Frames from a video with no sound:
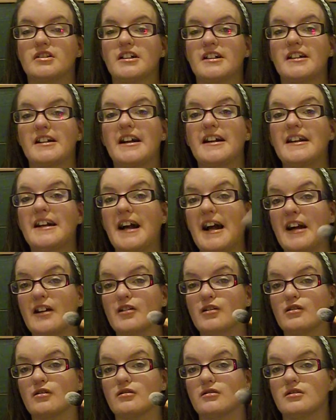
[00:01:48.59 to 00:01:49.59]
You can get an
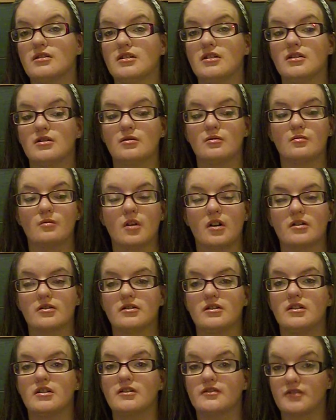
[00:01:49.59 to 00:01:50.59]
angle one
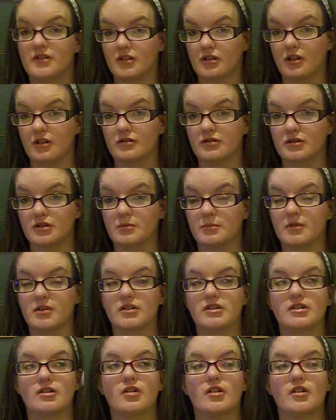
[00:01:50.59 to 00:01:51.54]
for a contour brush,